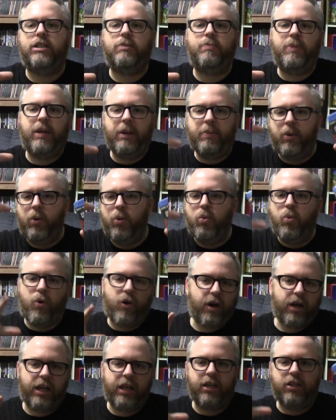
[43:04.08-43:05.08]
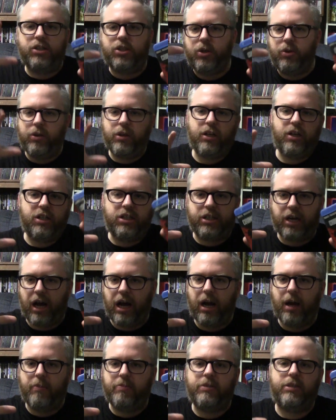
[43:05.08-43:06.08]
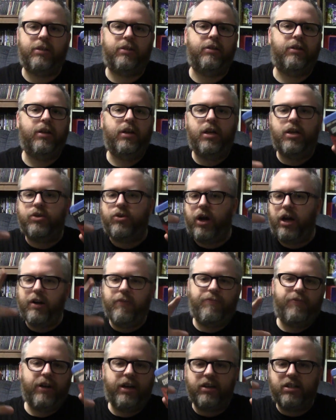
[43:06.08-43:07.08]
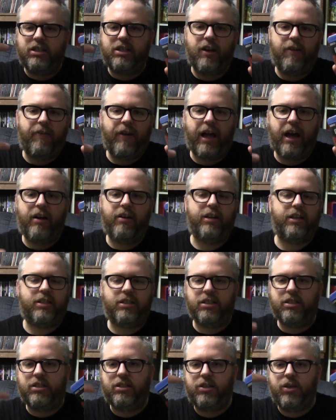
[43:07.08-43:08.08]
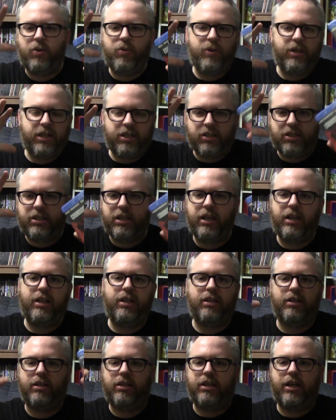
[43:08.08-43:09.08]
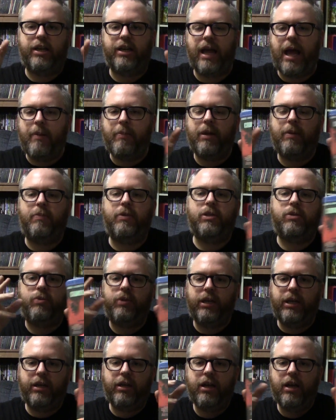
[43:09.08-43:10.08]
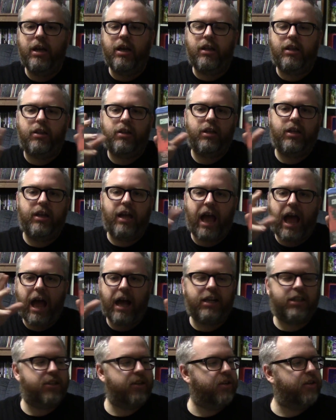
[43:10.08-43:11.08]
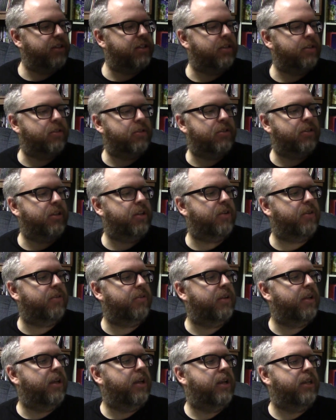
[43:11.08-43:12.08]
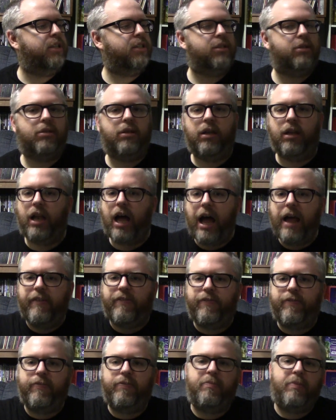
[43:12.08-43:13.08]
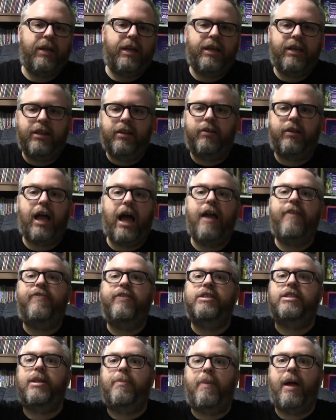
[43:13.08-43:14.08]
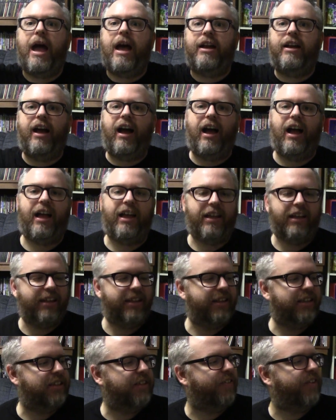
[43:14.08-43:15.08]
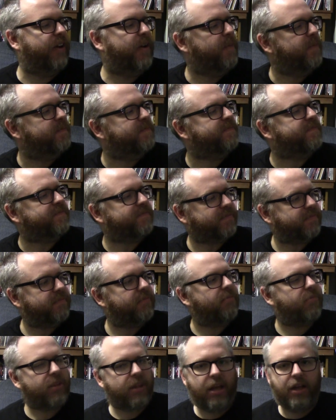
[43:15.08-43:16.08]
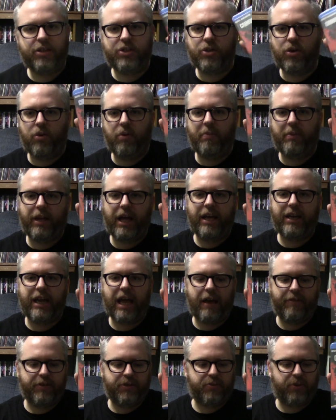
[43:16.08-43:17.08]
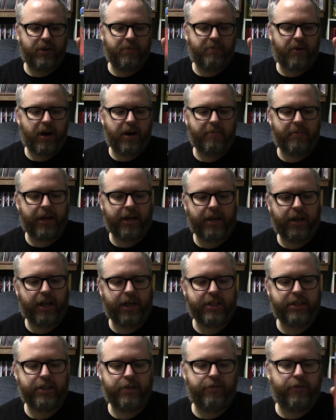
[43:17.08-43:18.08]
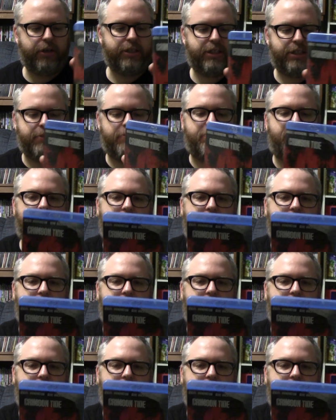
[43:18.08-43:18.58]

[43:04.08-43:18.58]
just people working and doing their jobs and trying to figure stuff out, and it's just so interesting, and the dynamic between the actors, you know, just life. Being life is the bad guy in this film. So glad to have this one part of my collection. Rest in